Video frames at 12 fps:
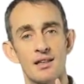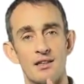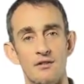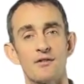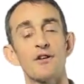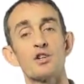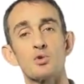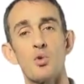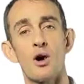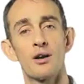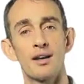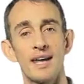The first
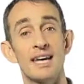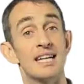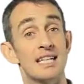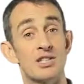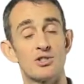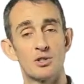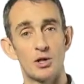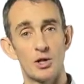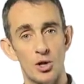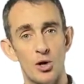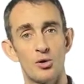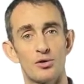one is to
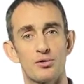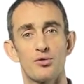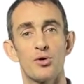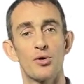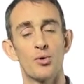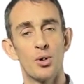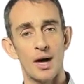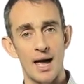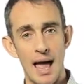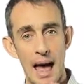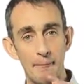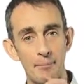go through
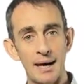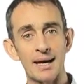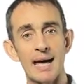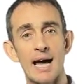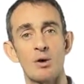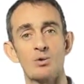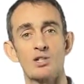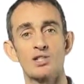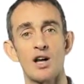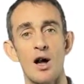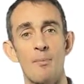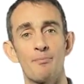and pick out
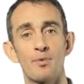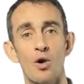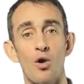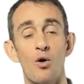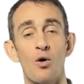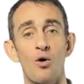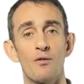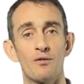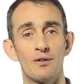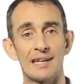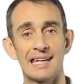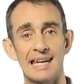some
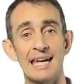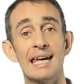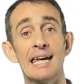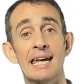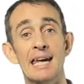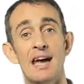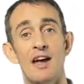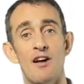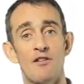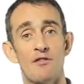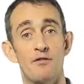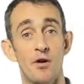of the key
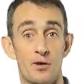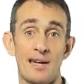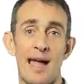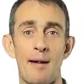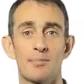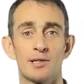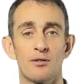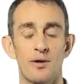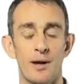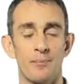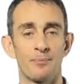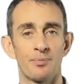
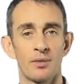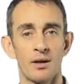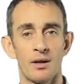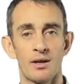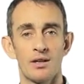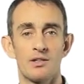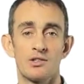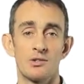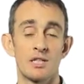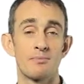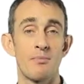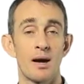vocabulary. So
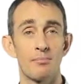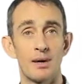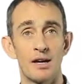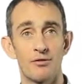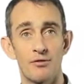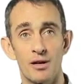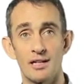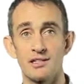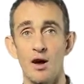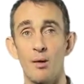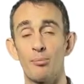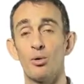this might be, for
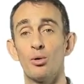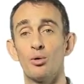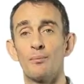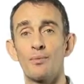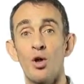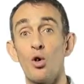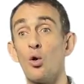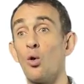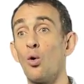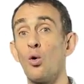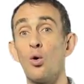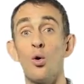example,
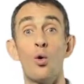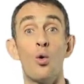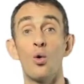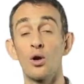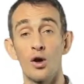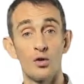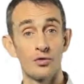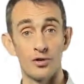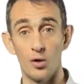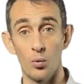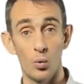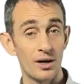all over
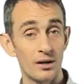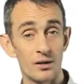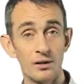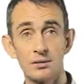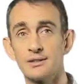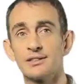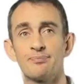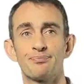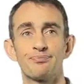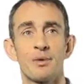the world,